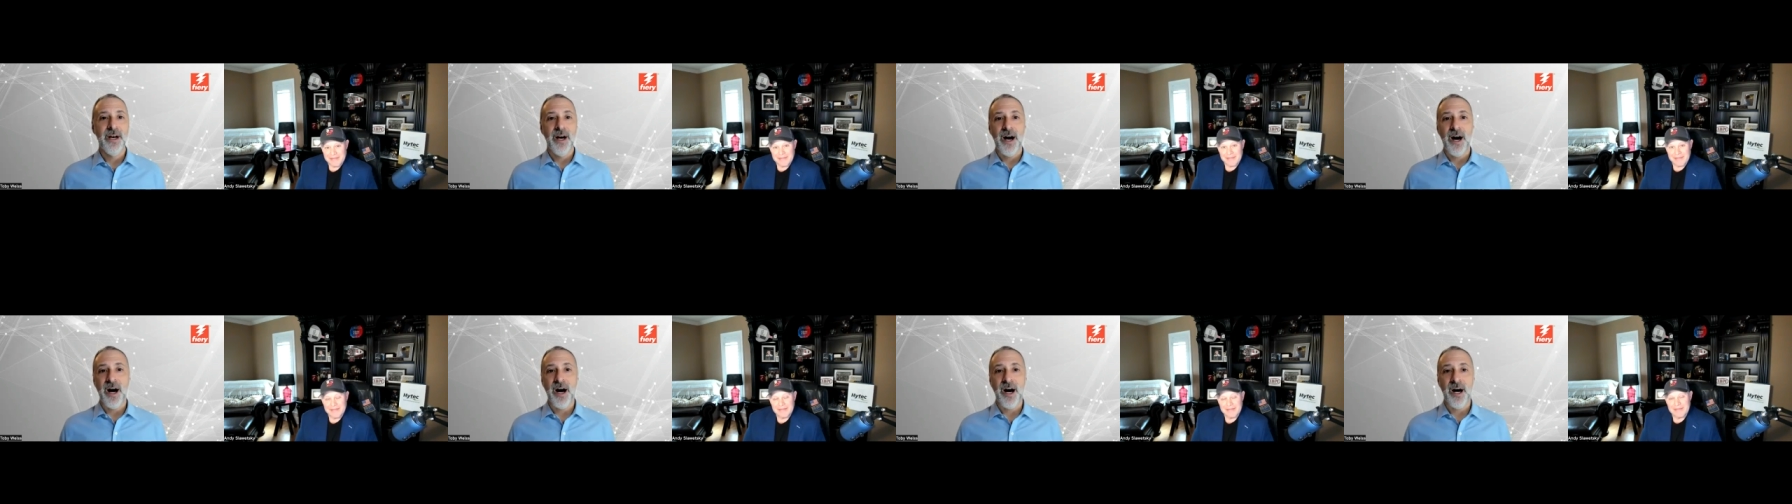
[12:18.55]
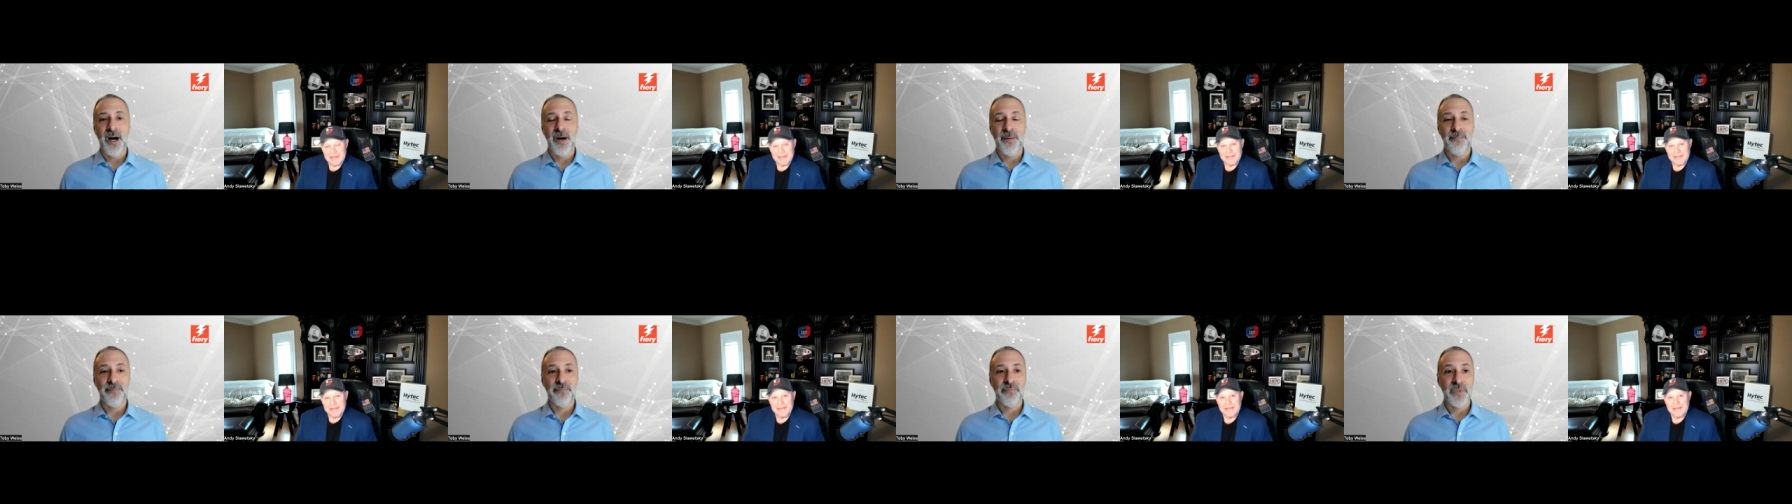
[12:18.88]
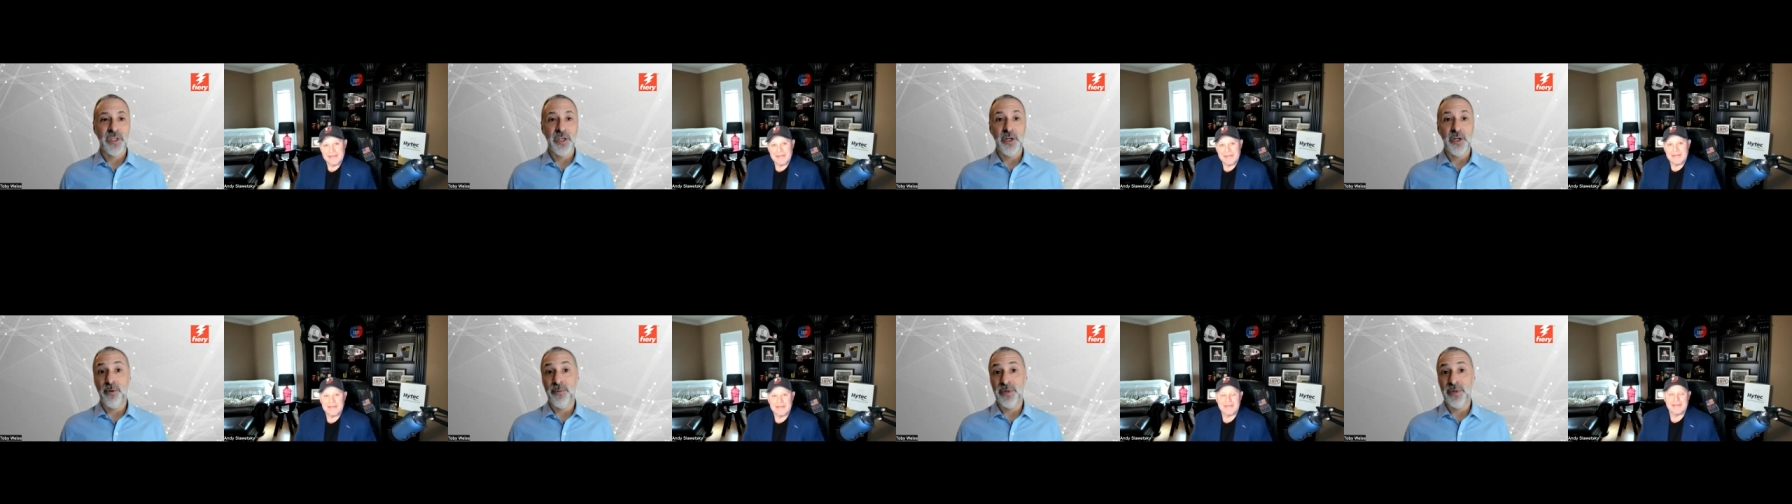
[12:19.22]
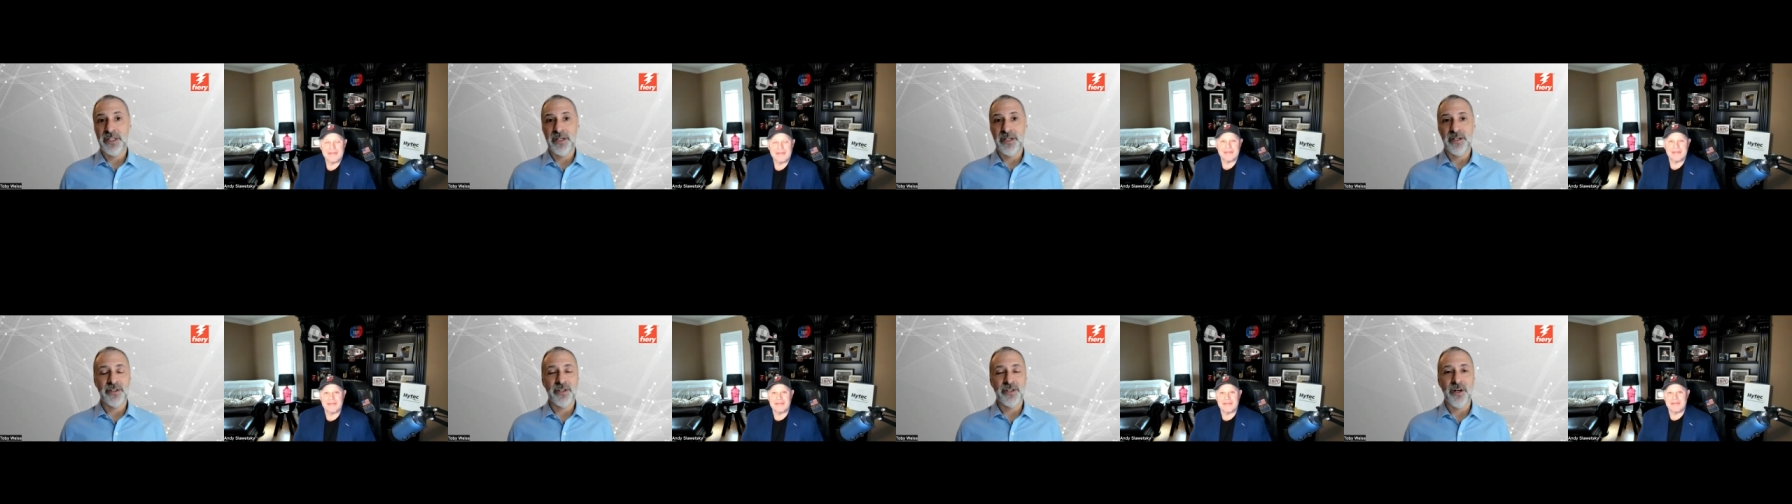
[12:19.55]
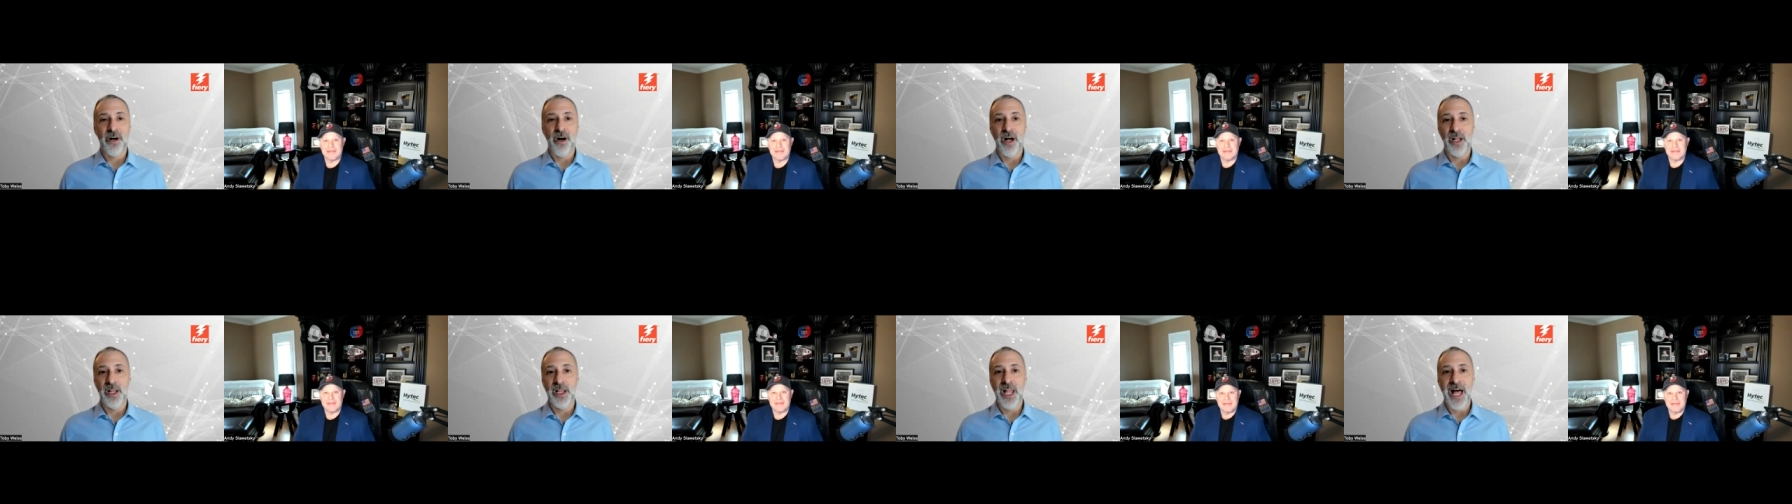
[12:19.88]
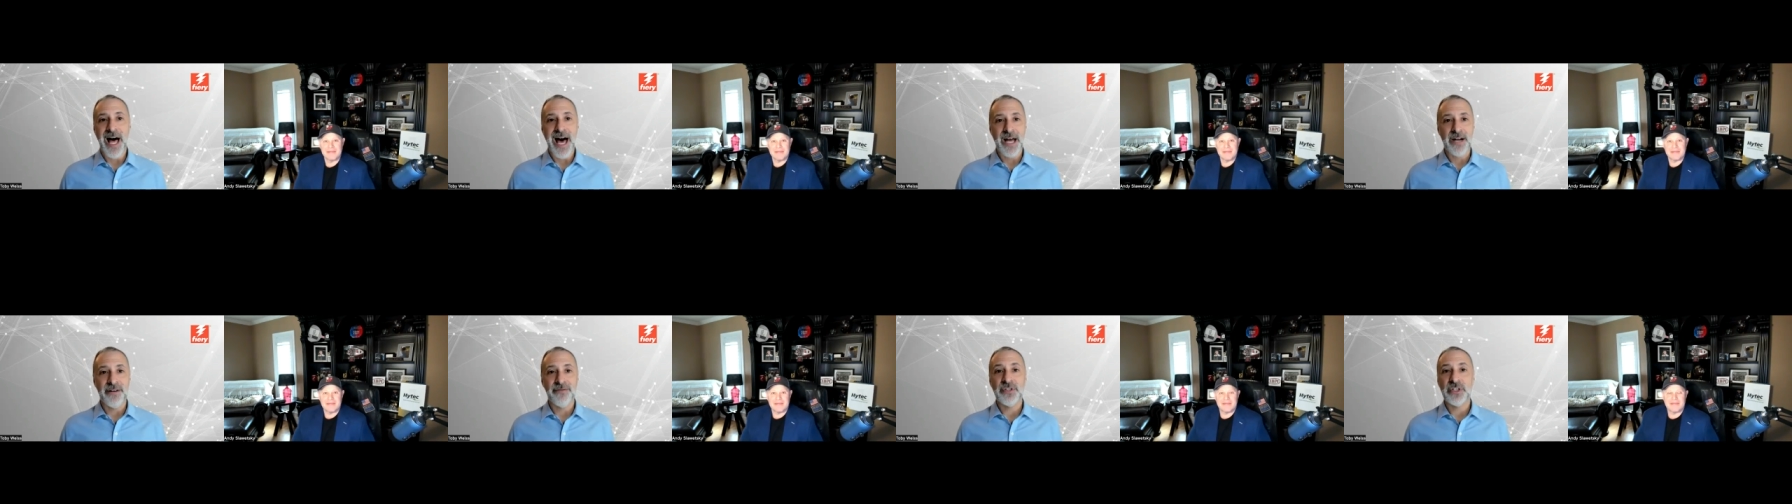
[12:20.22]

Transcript: you know, but there's a lot of